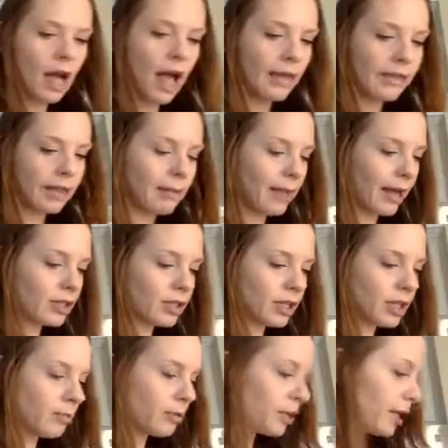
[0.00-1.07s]
actually
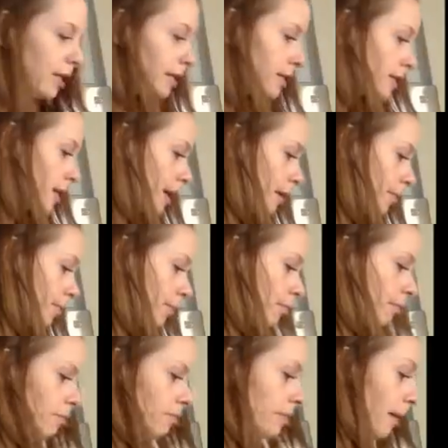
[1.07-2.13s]
going to put in
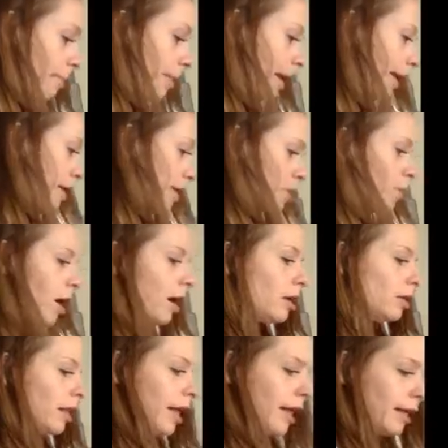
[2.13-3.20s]
some nutmeg as
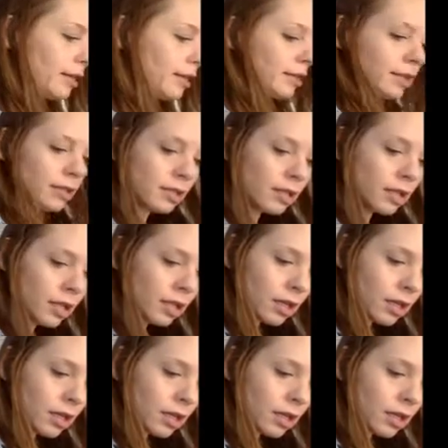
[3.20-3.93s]
well as